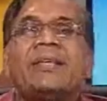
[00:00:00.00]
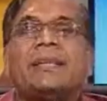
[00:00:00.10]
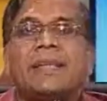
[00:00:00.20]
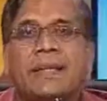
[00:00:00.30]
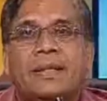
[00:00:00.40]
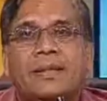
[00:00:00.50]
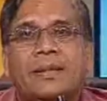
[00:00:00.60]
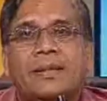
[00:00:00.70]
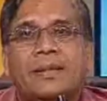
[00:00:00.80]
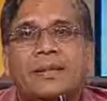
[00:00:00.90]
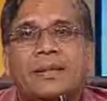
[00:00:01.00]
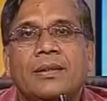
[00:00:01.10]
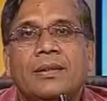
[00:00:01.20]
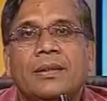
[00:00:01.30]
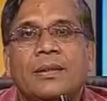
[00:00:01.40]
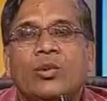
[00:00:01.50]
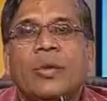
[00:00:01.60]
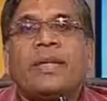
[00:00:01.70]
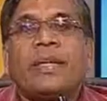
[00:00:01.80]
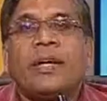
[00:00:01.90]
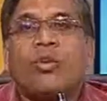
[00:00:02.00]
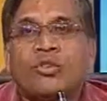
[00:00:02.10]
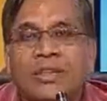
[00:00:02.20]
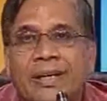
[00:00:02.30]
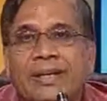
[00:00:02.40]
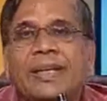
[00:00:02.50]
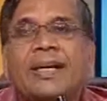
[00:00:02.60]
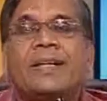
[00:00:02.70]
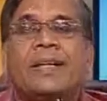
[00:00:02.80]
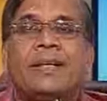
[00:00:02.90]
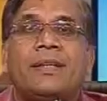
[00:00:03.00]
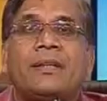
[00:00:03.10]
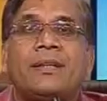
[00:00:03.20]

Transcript: are there. 20 crore children are there.